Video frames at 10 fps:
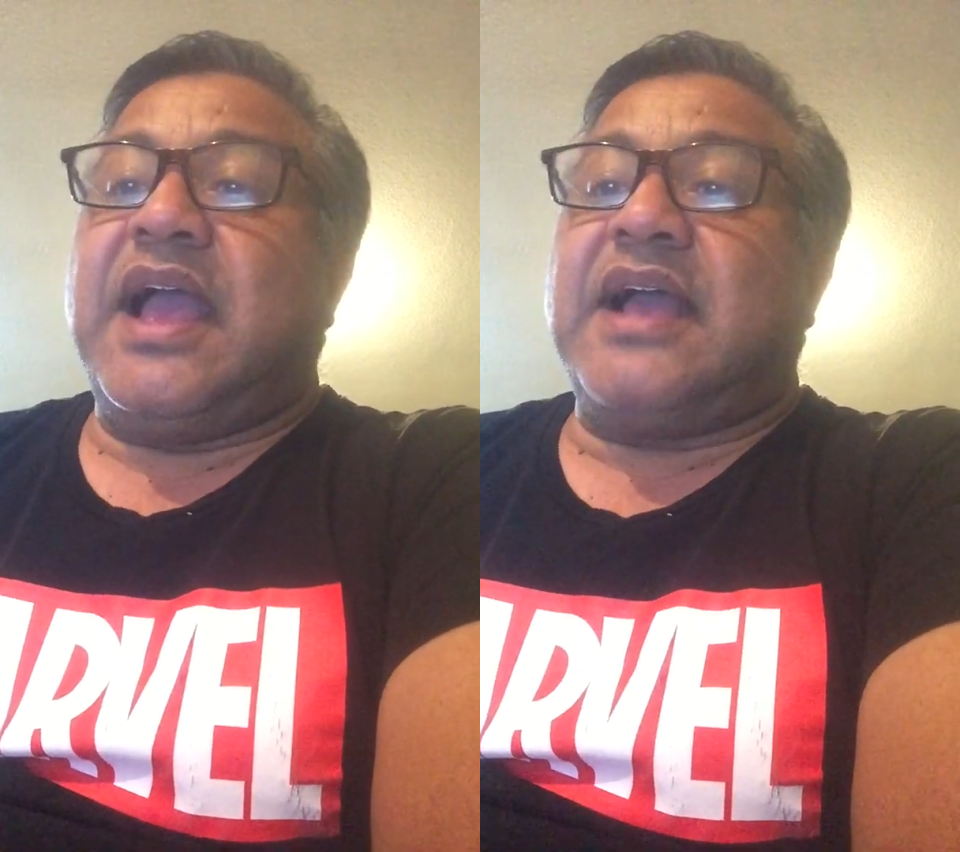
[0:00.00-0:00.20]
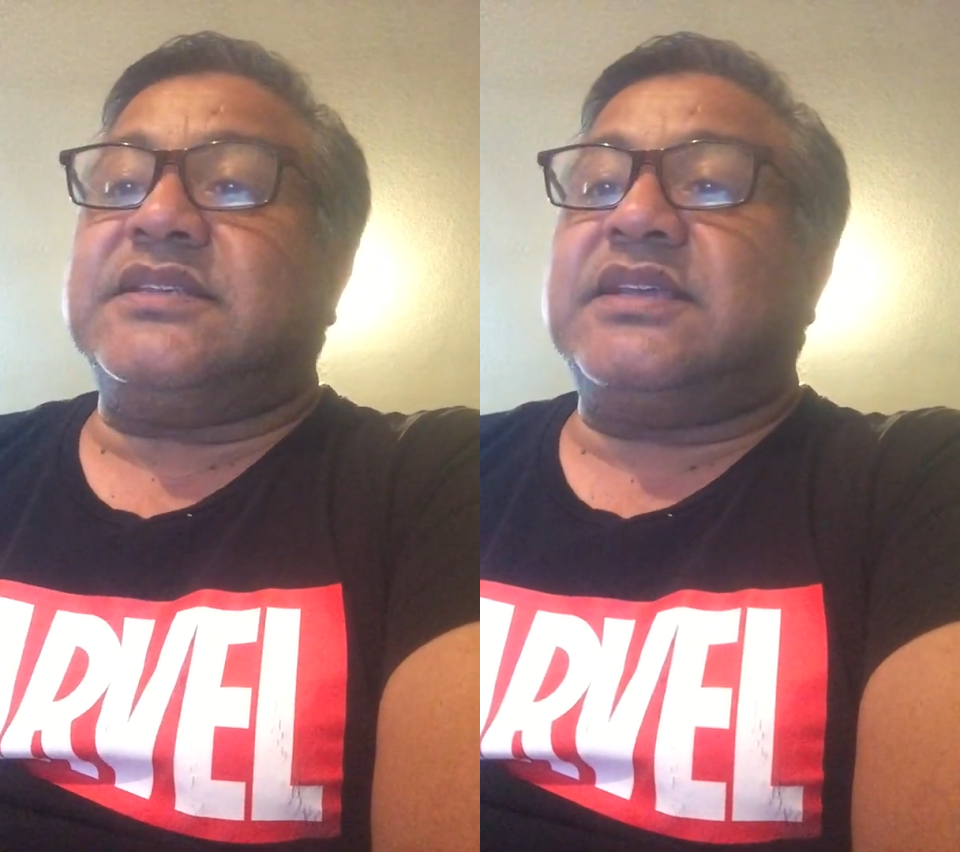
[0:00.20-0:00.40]

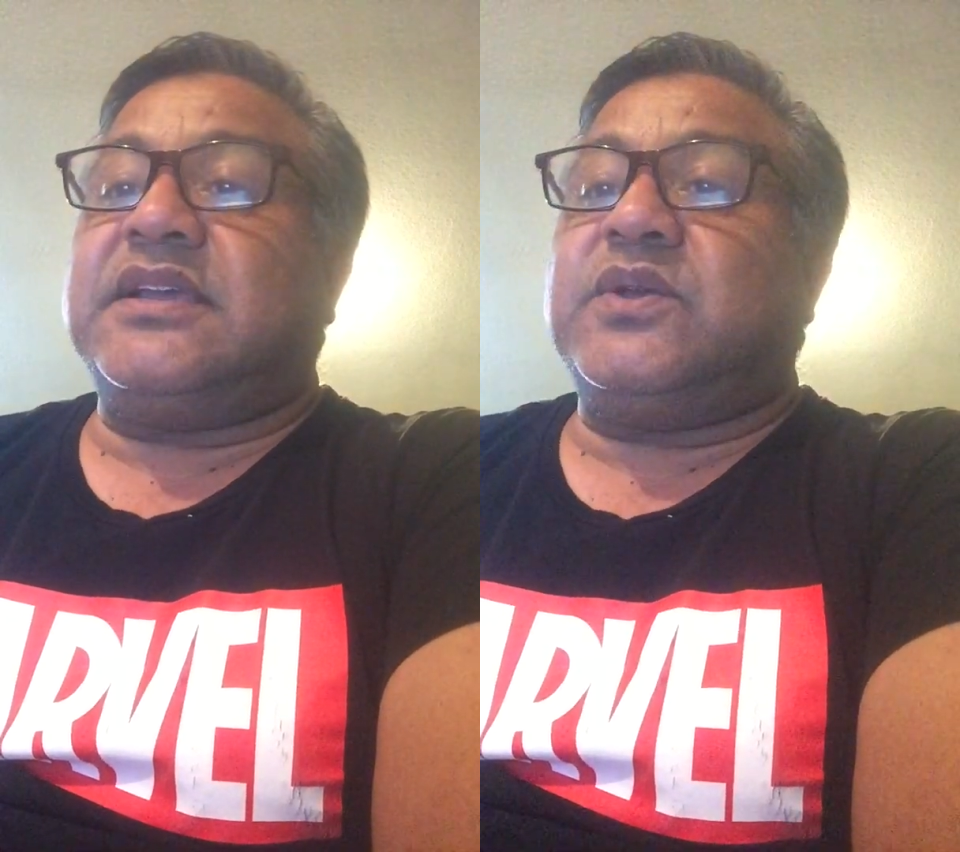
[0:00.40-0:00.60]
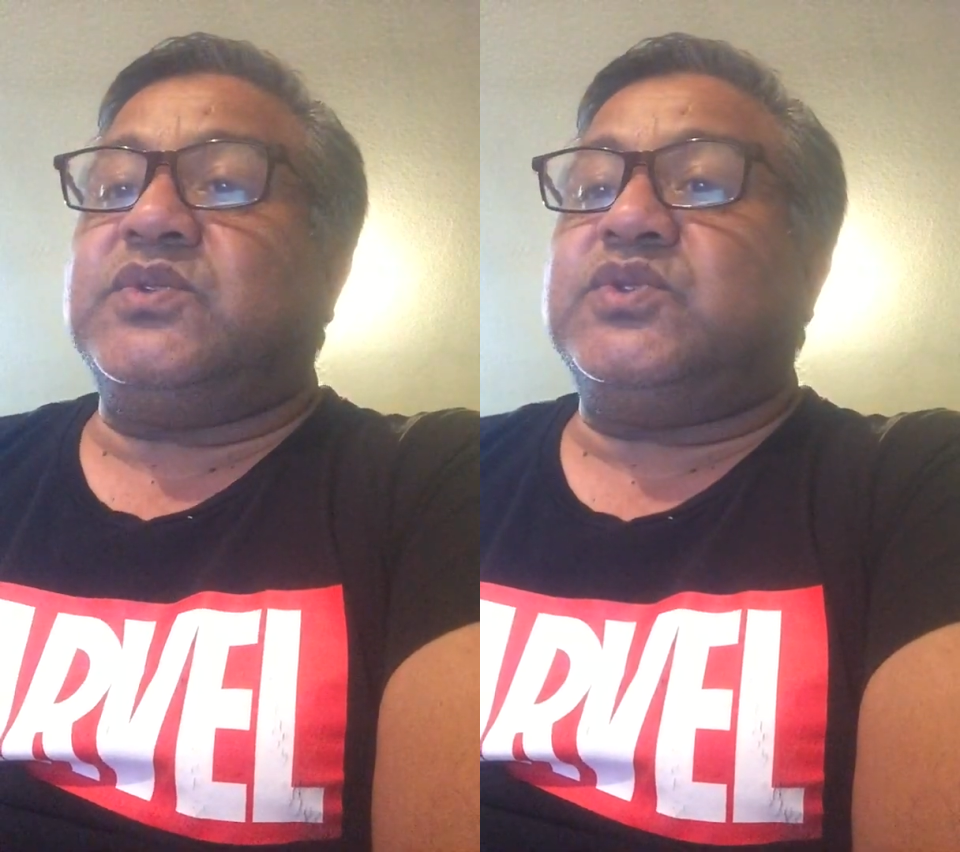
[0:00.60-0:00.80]
as a
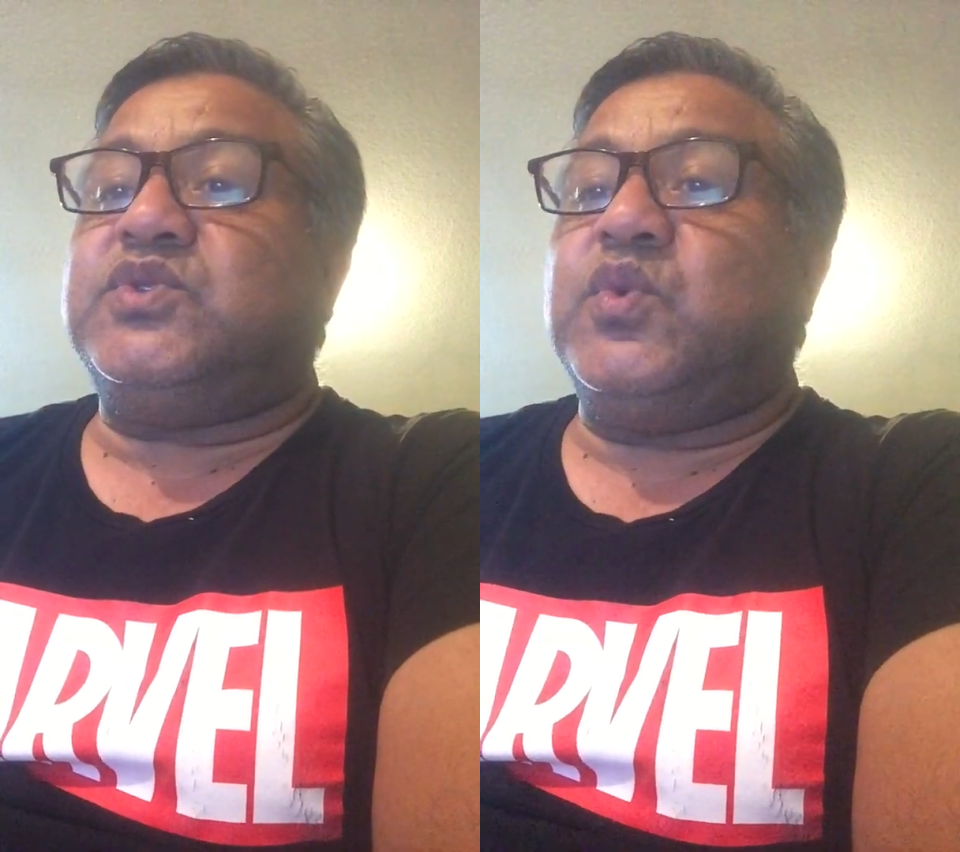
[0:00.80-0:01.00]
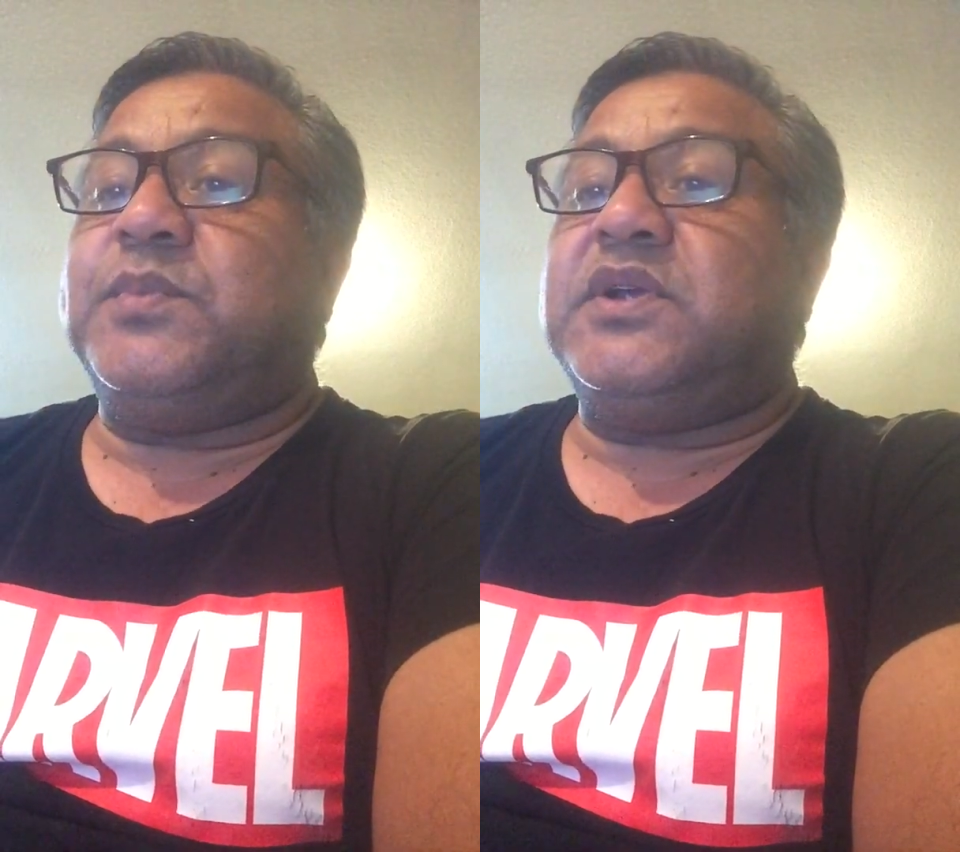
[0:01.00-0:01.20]

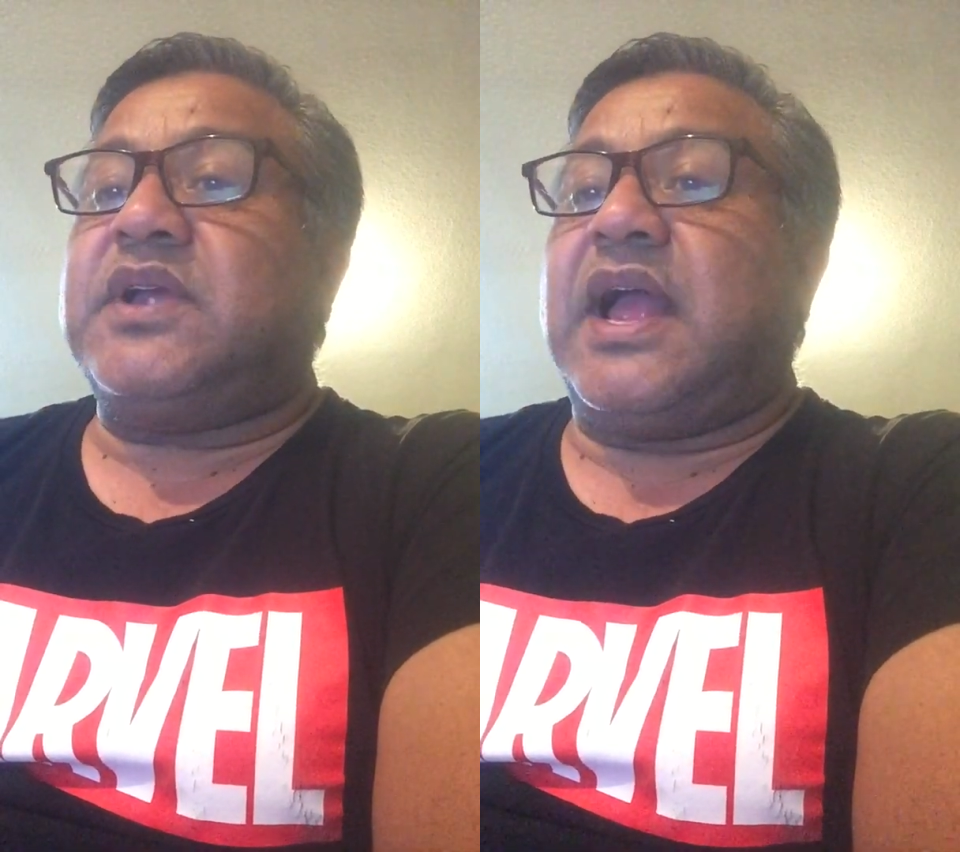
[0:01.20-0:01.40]
consumer